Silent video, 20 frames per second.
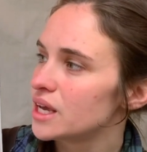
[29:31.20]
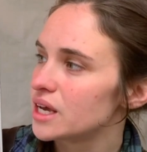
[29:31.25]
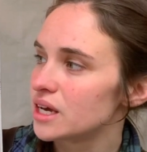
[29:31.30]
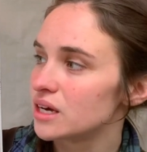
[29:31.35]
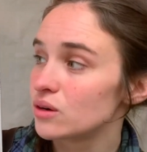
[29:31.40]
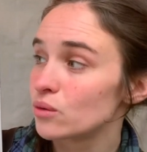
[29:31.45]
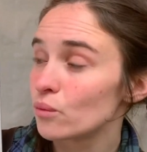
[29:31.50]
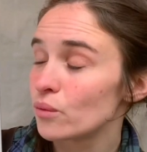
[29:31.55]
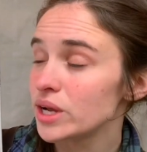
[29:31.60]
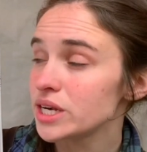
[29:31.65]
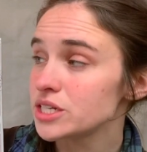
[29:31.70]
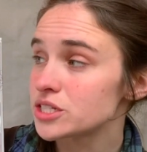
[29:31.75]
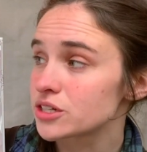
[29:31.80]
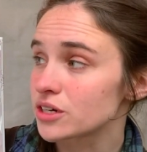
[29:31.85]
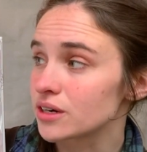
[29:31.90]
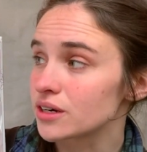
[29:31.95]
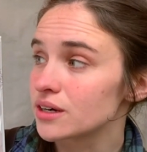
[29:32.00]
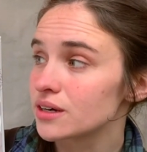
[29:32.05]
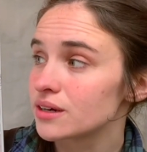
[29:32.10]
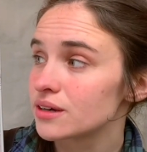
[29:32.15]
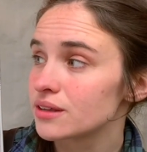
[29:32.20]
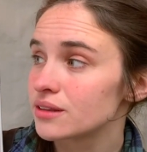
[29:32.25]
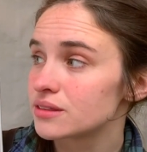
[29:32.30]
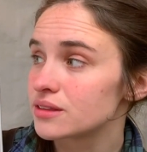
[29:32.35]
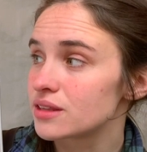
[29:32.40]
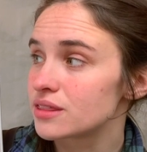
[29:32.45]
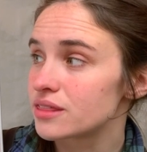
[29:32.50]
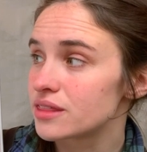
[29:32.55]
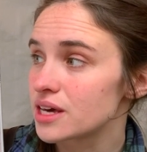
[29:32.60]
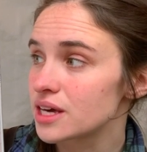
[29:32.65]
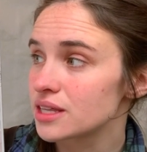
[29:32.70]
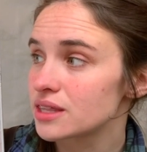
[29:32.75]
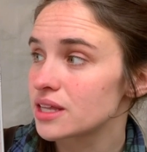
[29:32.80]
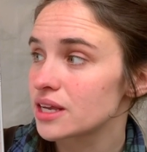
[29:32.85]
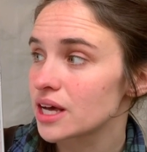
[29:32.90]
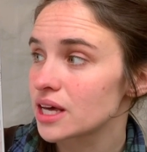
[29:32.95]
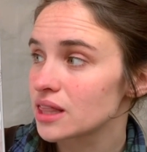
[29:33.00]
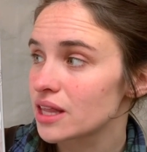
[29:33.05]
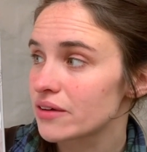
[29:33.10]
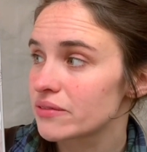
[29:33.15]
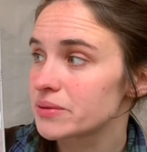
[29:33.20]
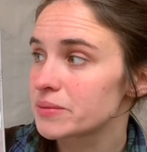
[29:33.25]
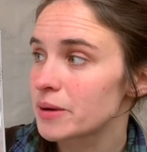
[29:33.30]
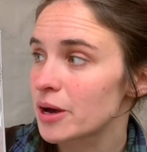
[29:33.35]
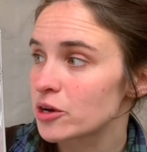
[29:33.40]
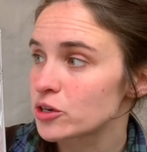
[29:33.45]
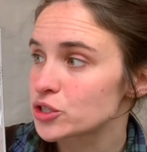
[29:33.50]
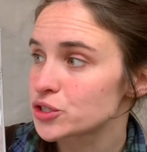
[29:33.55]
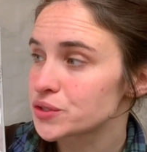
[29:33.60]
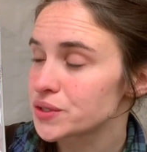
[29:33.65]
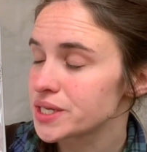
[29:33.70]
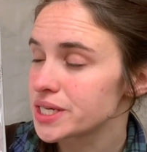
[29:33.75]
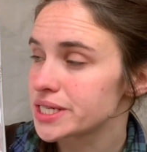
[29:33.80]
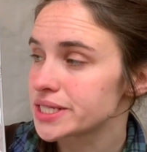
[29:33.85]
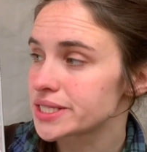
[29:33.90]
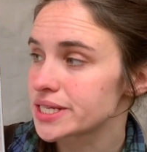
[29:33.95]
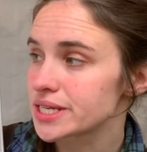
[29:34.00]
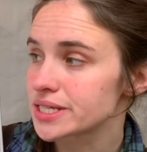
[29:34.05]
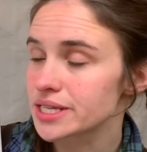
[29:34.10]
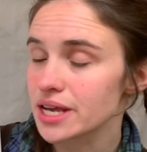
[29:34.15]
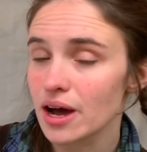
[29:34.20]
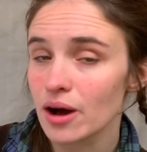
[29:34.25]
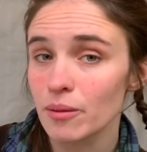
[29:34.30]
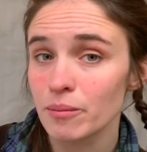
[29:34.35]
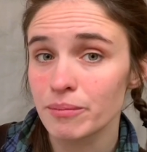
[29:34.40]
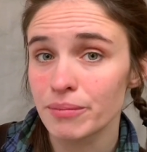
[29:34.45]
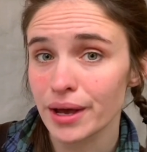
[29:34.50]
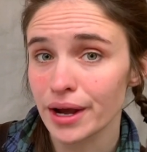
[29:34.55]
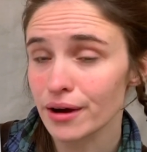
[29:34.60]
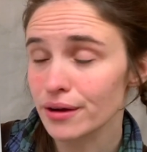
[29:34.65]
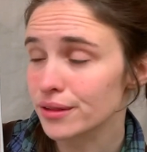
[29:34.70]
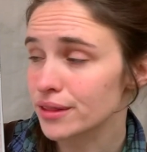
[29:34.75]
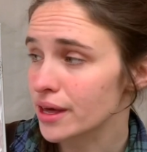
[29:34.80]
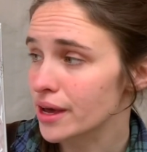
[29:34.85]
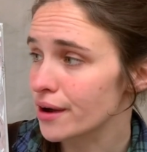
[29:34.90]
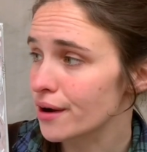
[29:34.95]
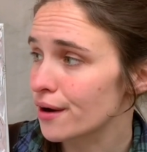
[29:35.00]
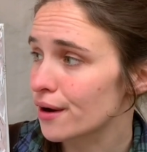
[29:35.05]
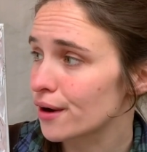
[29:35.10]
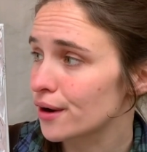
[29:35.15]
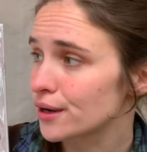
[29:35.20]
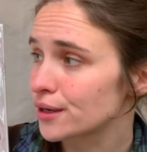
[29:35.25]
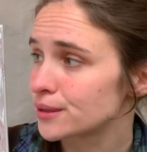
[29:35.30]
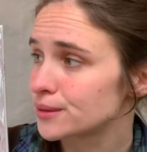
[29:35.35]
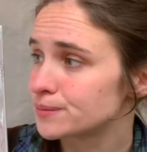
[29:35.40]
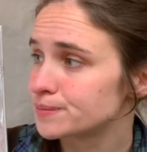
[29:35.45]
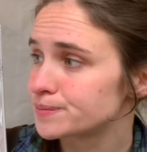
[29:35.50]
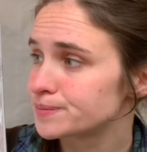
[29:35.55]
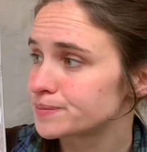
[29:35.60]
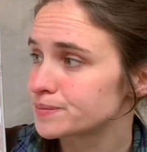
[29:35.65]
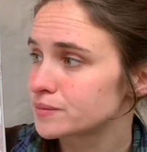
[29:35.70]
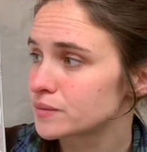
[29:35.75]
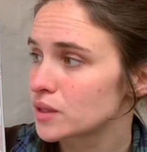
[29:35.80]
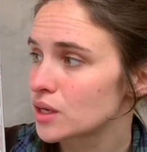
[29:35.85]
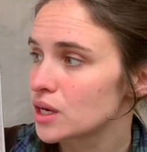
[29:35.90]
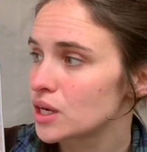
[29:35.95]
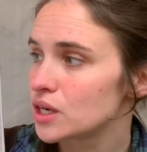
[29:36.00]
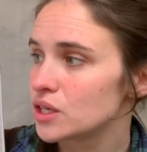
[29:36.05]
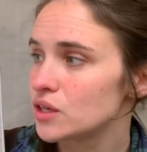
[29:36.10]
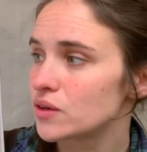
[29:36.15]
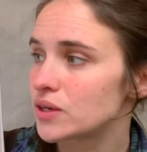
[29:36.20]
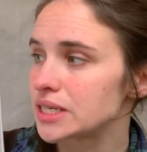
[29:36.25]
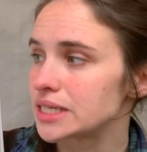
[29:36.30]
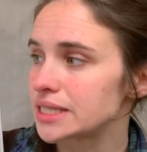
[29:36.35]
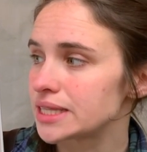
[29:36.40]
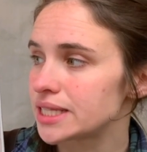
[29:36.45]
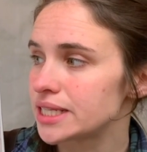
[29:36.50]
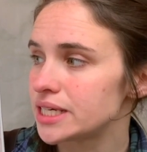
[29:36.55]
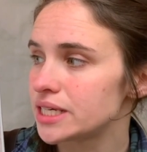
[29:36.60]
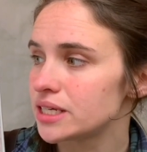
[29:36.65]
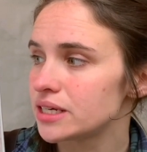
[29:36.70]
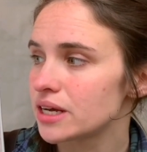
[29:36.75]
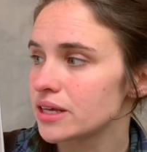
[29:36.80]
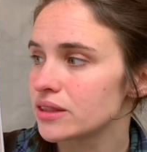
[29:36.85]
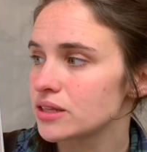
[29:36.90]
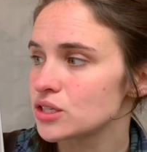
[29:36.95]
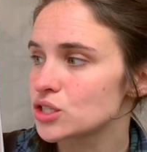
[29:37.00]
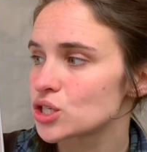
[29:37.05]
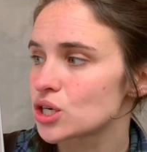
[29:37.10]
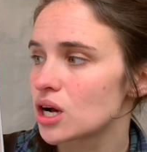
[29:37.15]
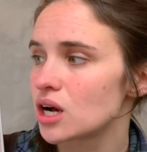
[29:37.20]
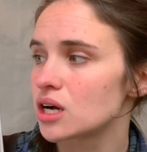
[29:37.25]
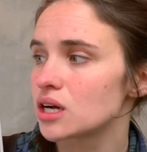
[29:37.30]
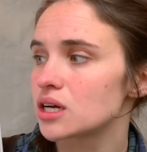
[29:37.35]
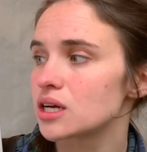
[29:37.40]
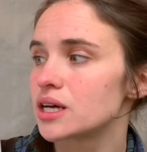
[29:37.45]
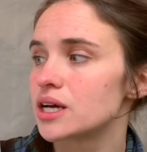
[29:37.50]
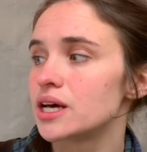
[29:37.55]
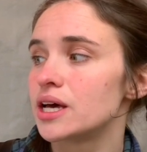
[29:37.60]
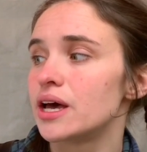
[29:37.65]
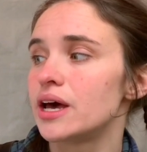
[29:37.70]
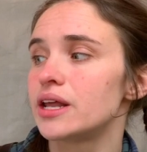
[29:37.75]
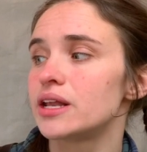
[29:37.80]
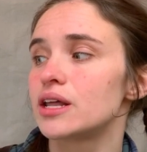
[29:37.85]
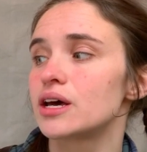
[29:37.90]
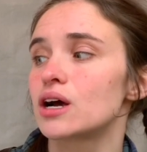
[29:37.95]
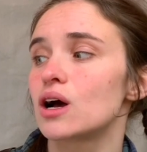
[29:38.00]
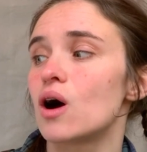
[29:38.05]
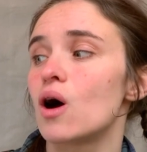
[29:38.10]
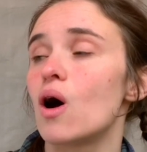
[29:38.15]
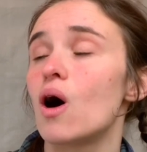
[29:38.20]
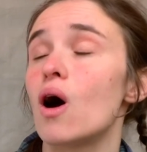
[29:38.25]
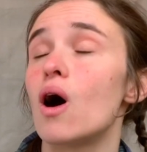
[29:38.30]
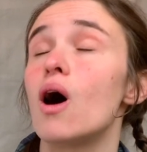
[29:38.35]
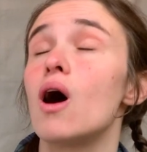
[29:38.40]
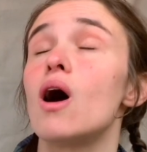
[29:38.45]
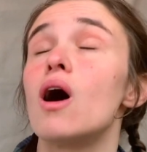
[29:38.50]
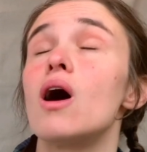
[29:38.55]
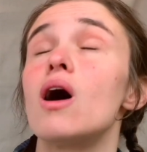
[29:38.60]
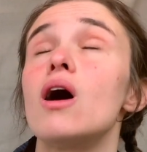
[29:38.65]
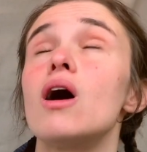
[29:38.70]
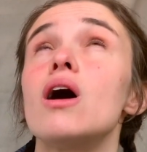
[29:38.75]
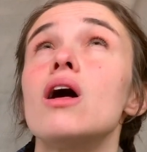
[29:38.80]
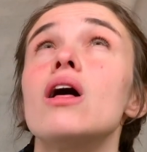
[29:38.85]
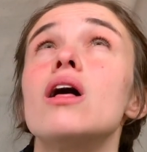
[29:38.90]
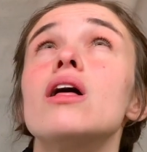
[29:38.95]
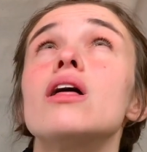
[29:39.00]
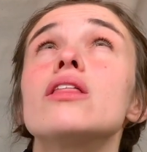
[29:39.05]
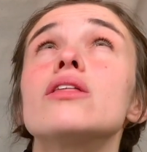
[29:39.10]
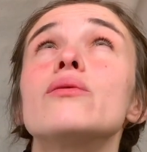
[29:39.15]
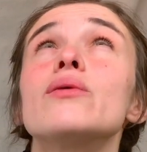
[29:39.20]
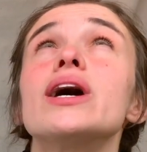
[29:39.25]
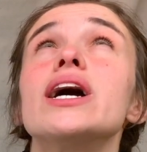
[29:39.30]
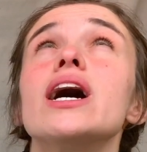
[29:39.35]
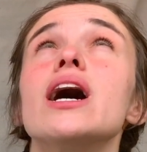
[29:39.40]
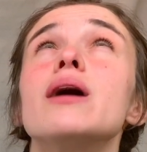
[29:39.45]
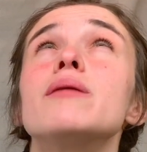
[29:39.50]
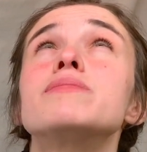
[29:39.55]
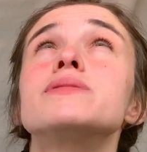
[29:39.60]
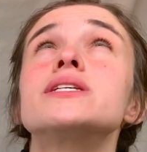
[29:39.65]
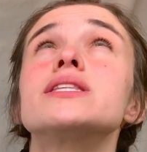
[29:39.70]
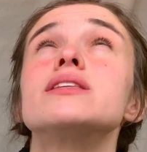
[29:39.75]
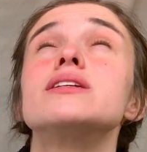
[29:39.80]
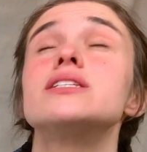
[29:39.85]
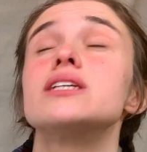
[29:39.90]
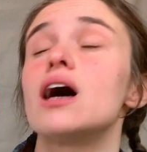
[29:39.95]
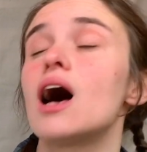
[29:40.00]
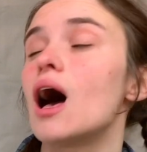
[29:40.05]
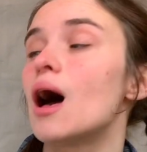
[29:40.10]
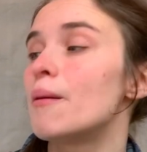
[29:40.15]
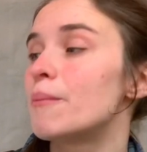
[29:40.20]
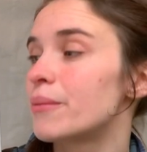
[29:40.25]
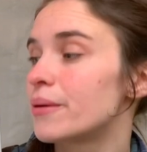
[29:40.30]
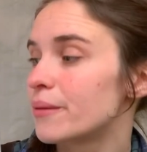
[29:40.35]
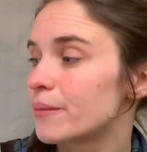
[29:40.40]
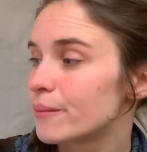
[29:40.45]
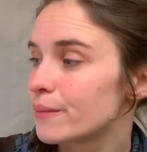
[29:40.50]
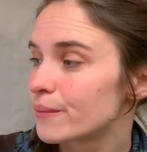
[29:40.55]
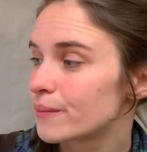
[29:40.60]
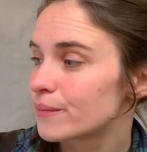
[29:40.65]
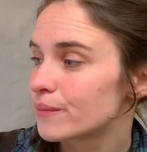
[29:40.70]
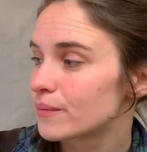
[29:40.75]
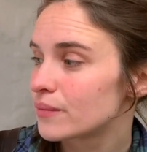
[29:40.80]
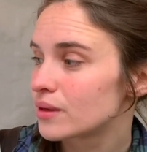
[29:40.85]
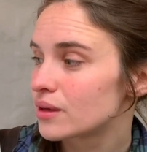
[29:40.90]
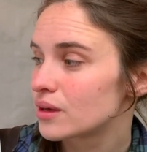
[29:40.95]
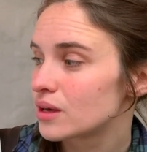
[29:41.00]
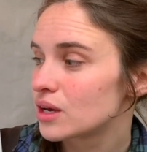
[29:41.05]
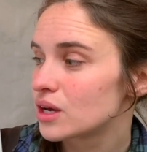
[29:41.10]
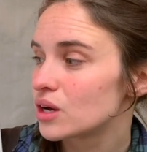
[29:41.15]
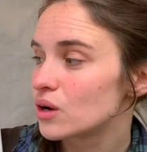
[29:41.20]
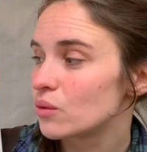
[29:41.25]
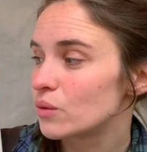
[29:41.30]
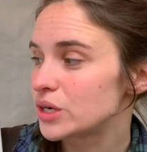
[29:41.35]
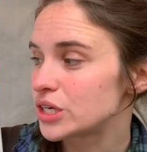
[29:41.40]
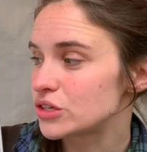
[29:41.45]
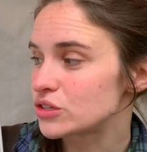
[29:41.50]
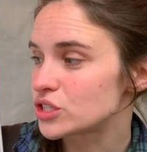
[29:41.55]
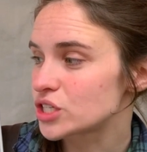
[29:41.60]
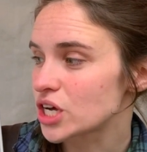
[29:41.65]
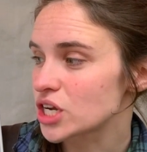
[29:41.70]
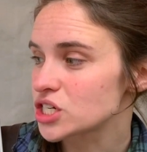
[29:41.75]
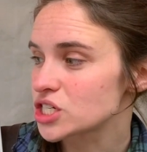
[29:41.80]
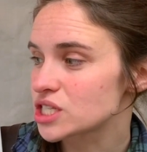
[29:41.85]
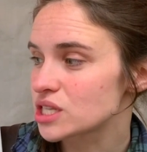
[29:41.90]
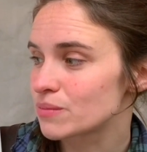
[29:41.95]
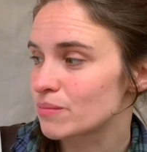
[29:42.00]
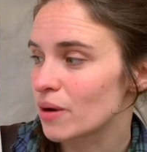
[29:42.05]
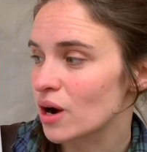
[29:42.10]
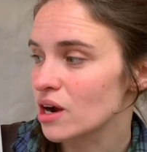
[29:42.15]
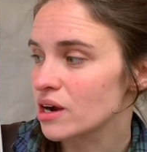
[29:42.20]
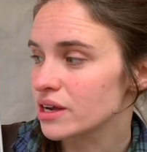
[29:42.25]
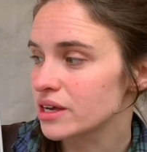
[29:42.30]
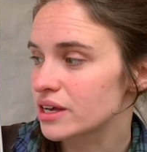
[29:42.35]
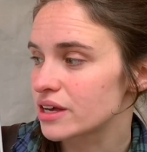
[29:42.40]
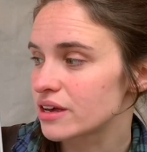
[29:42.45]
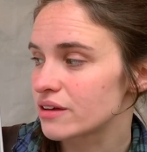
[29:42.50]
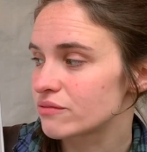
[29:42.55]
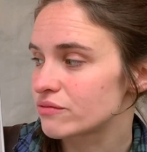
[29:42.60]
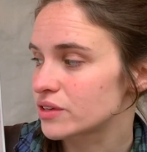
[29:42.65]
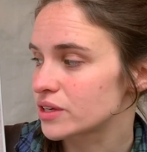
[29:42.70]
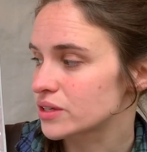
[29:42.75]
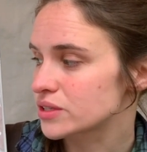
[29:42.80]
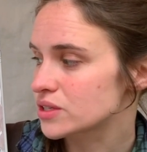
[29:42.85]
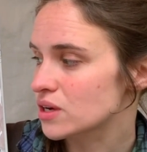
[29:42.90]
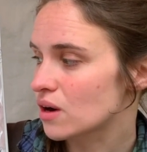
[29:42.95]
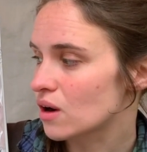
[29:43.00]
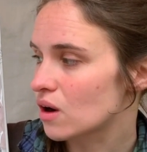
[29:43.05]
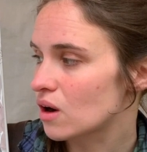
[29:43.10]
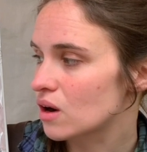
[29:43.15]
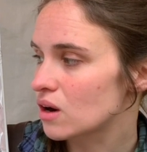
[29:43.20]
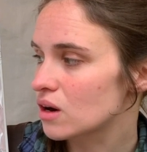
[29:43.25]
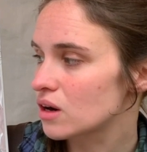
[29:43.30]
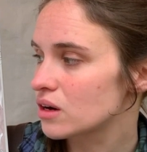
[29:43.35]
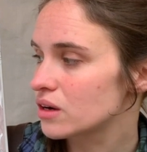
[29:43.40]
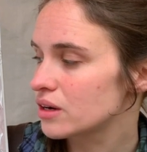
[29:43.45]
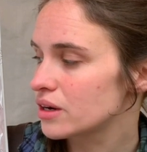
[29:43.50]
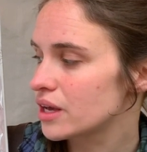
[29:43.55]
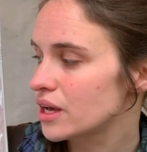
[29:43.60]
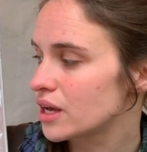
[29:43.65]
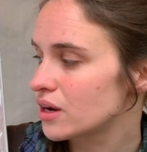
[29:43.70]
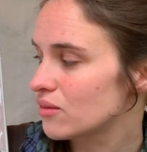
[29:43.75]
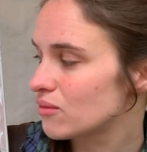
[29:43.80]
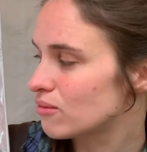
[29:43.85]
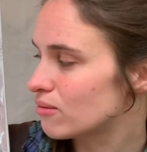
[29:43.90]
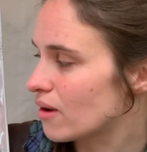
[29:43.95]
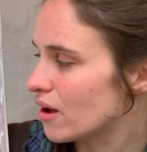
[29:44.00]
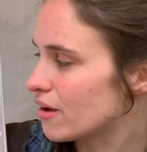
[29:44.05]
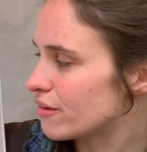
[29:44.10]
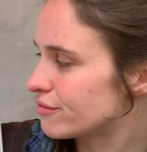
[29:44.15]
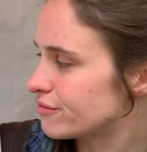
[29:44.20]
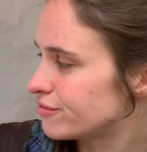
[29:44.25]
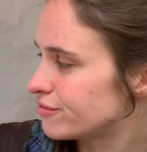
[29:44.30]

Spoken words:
In winter, the thing that I love about trees is how bare they are. You can lean on the trunk and look all the way up to the top. When you touch the bark, it feels hard and rough.